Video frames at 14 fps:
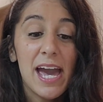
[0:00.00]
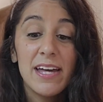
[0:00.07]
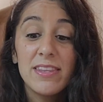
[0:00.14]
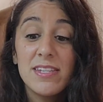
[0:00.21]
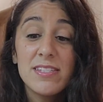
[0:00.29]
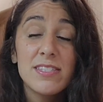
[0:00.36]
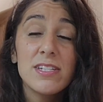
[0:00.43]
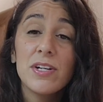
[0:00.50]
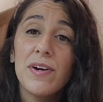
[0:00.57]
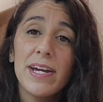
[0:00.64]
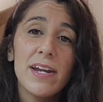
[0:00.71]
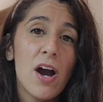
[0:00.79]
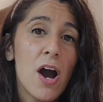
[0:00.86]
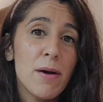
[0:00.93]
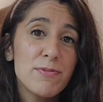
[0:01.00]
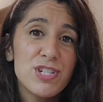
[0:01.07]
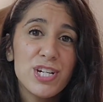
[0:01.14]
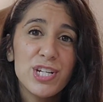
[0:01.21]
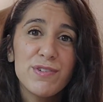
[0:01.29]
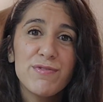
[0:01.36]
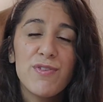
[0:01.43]
And this is a great
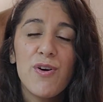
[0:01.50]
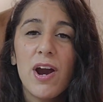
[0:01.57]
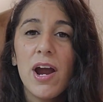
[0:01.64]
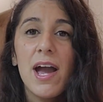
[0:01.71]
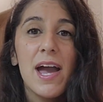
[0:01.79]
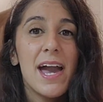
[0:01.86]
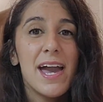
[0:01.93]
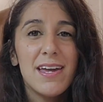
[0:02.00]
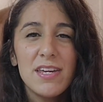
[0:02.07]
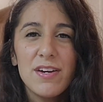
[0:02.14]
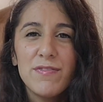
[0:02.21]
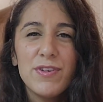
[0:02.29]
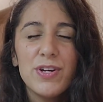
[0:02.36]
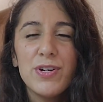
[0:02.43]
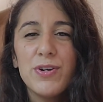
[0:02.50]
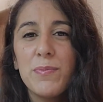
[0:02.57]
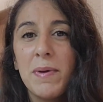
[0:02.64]
option for any of you,